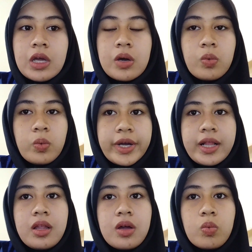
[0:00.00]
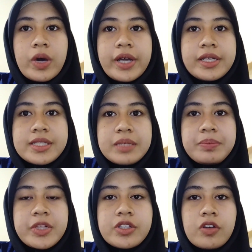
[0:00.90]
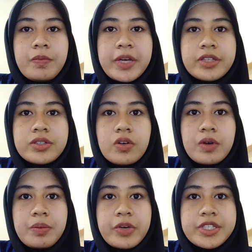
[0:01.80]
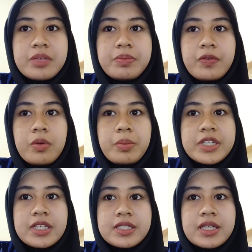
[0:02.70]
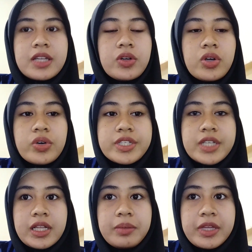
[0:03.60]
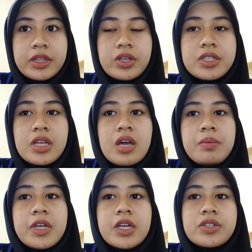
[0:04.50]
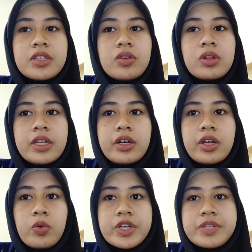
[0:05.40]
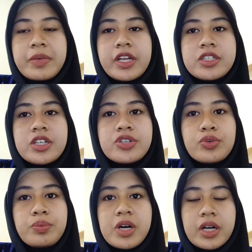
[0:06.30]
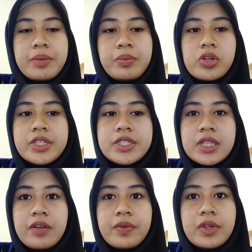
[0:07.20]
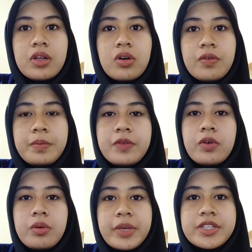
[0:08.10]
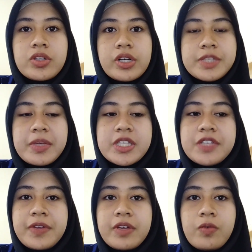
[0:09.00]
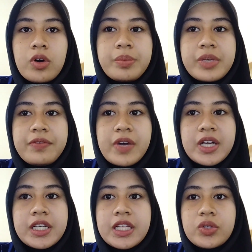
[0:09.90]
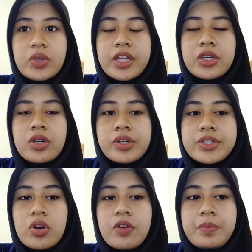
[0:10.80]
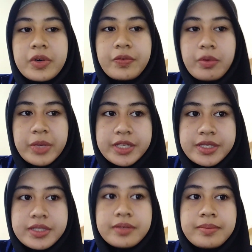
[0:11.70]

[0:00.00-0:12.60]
Well, why the simplest of methods of appraising performance is category scaling methods? Because it only requires managers to mark employees' level of performance on a specific form divided into categories of performance.